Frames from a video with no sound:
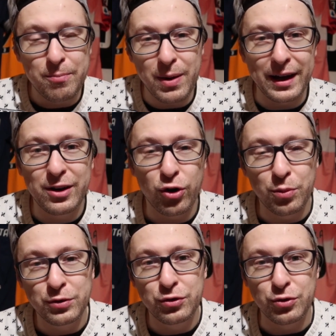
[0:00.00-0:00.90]
back
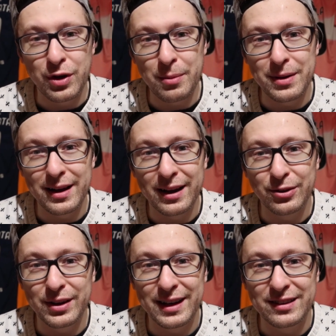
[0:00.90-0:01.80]
home to
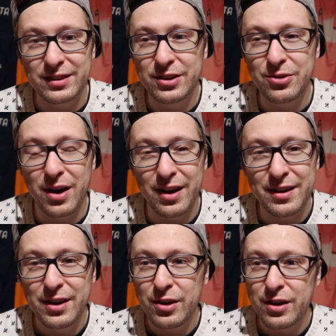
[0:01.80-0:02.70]
Milano and
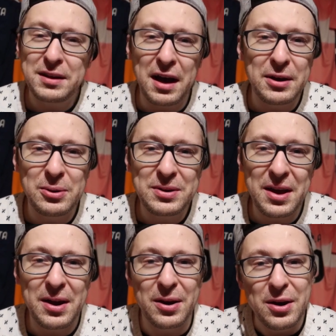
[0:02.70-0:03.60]
cry. But I
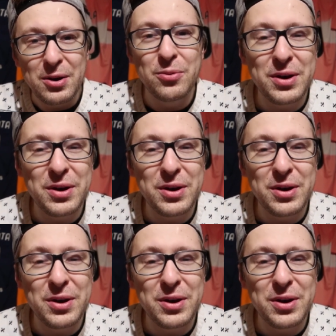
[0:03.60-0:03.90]
don't care.